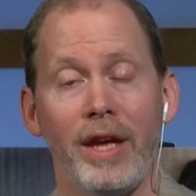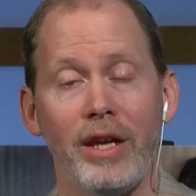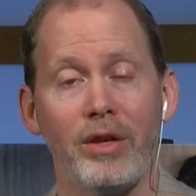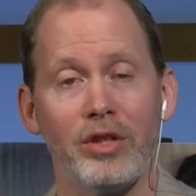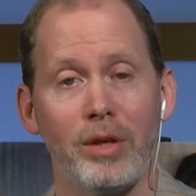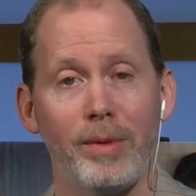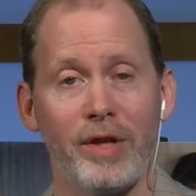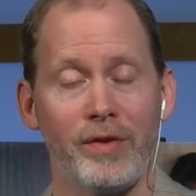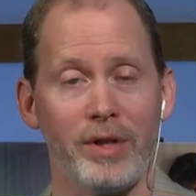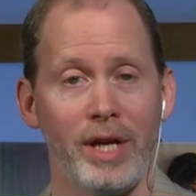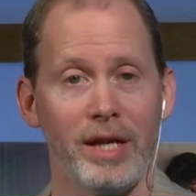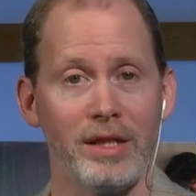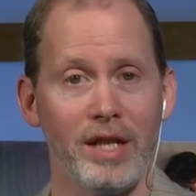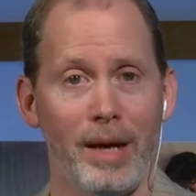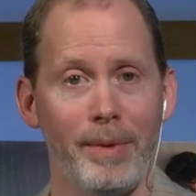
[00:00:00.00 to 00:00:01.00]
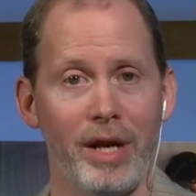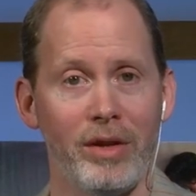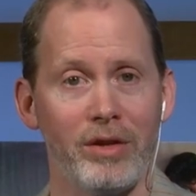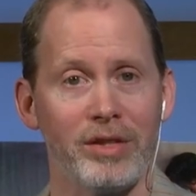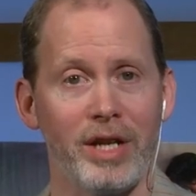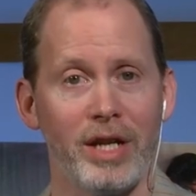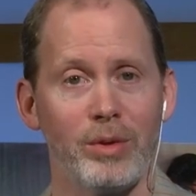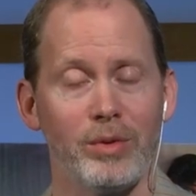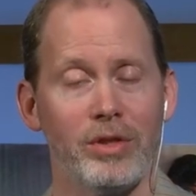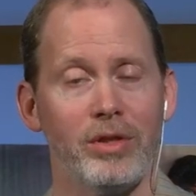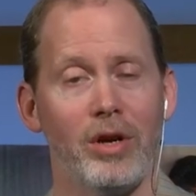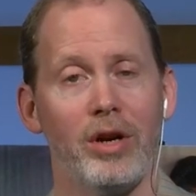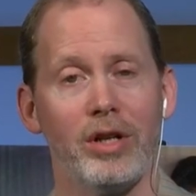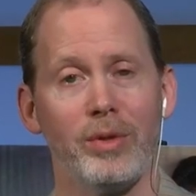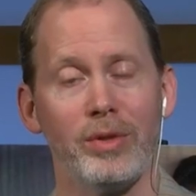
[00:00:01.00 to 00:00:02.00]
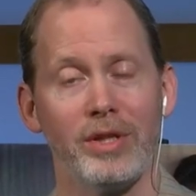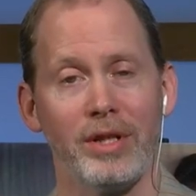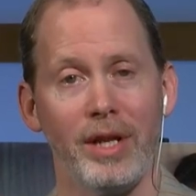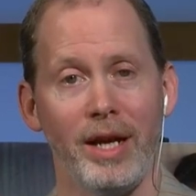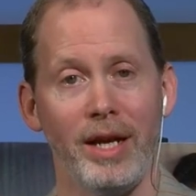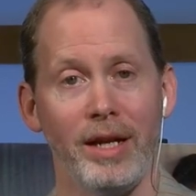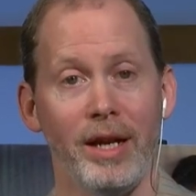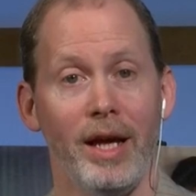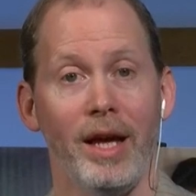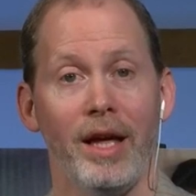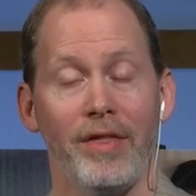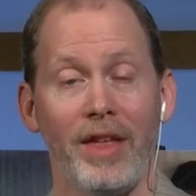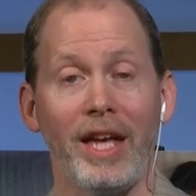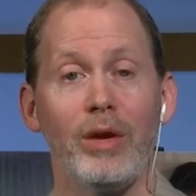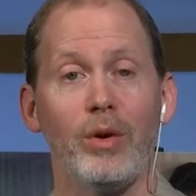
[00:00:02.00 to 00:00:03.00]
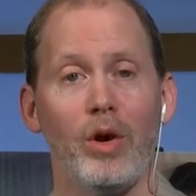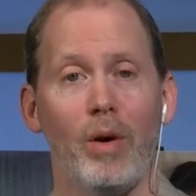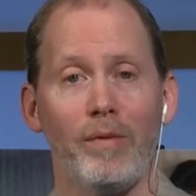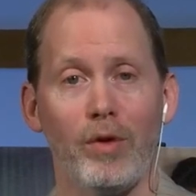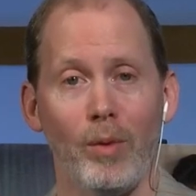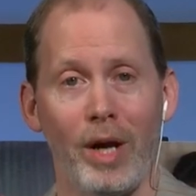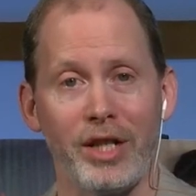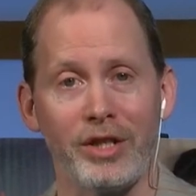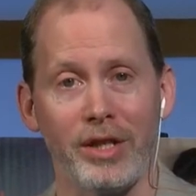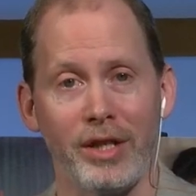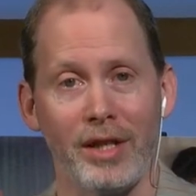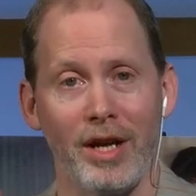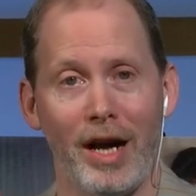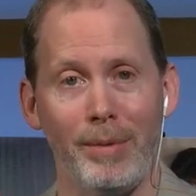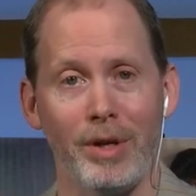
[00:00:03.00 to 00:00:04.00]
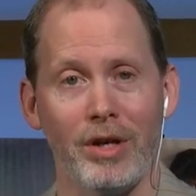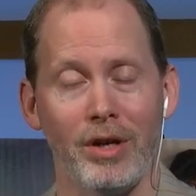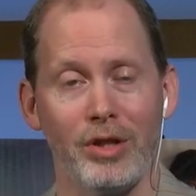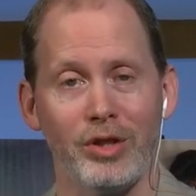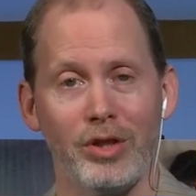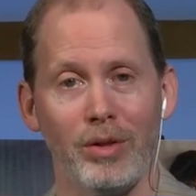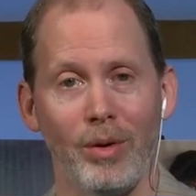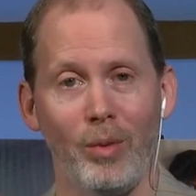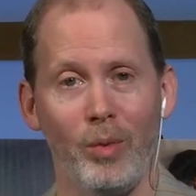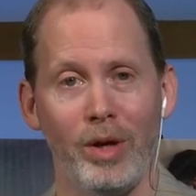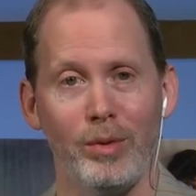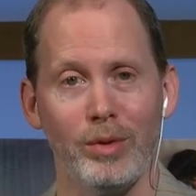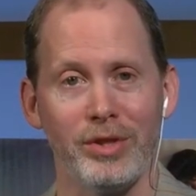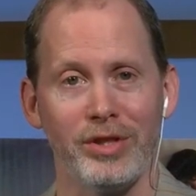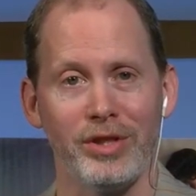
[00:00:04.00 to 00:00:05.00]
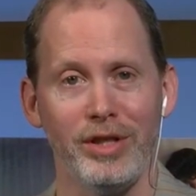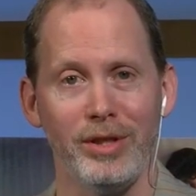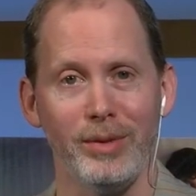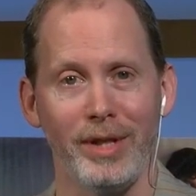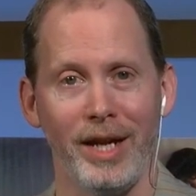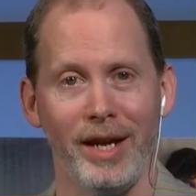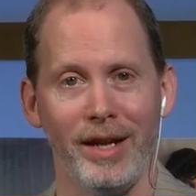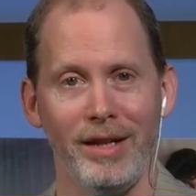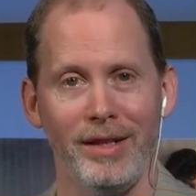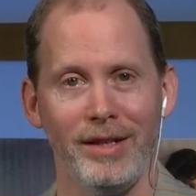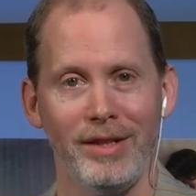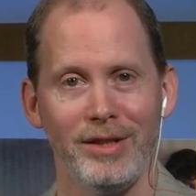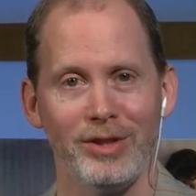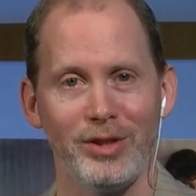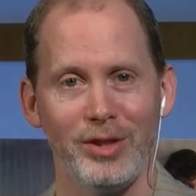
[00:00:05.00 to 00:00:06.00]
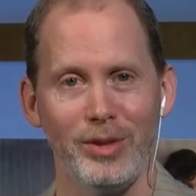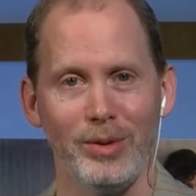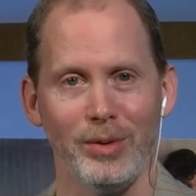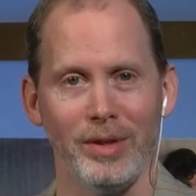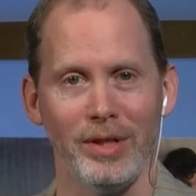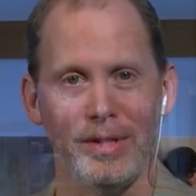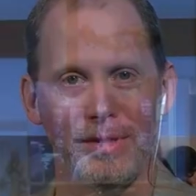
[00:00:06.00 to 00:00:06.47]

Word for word: thank you so much for taking time out of your schedule to talk to us today. And thank you at home for watching Comic Culture. We will see you again soon.